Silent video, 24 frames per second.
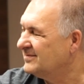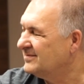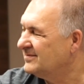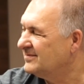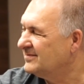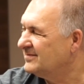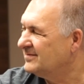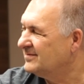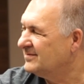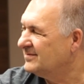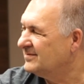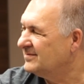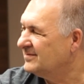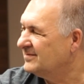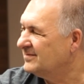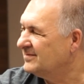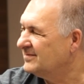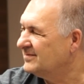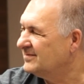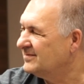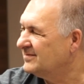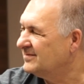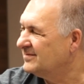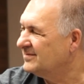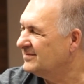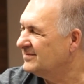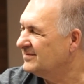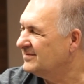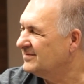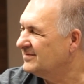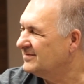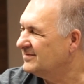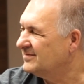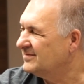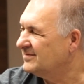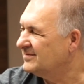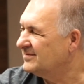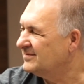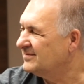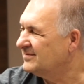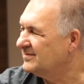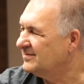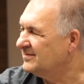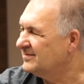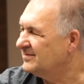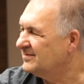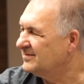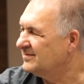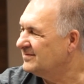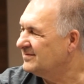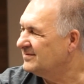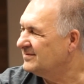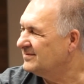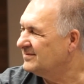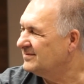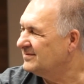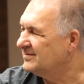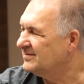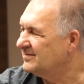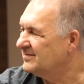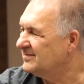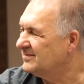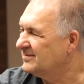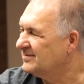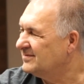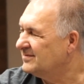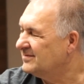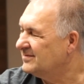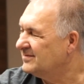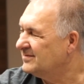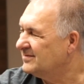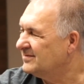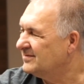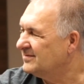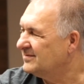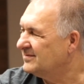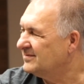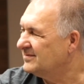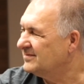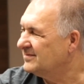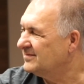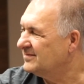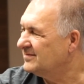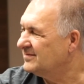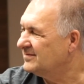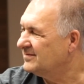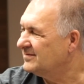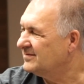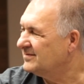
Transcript: (silent)